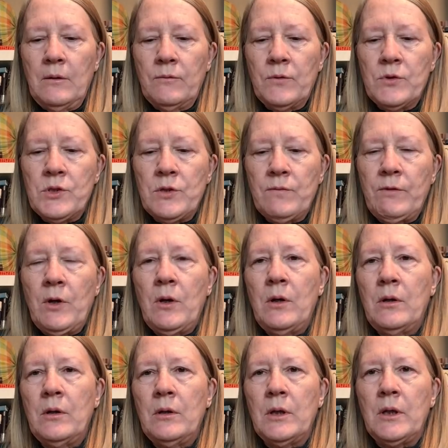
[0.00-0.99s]
First of
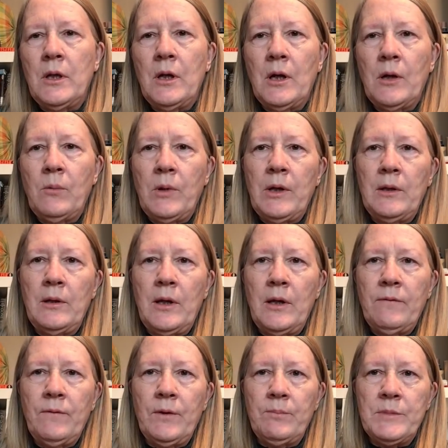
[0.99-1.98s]
all, any highway
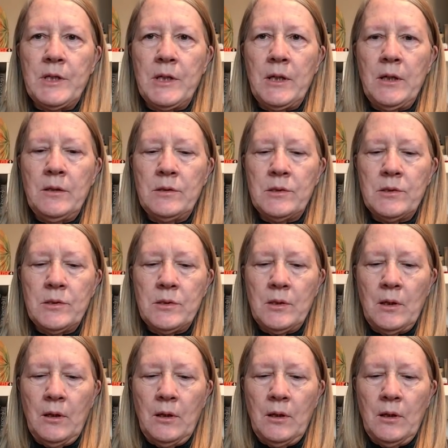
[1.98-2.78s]
life updates.